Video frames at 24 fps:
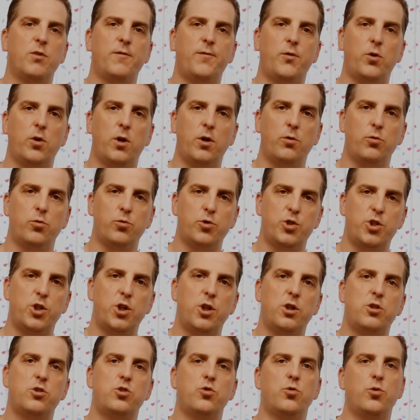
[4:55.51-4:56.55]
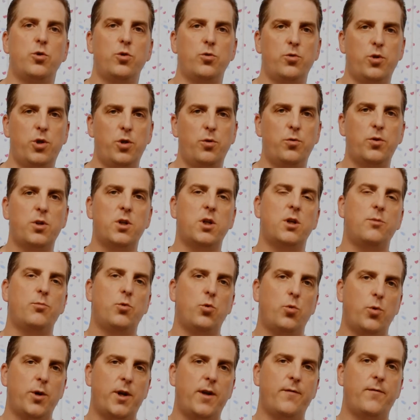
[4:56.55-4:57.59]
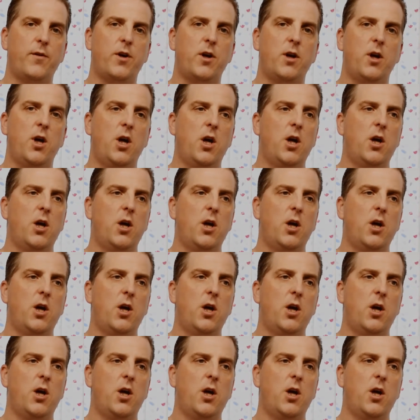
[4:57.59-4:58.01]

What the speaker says: of your local church or your youth club or whatever,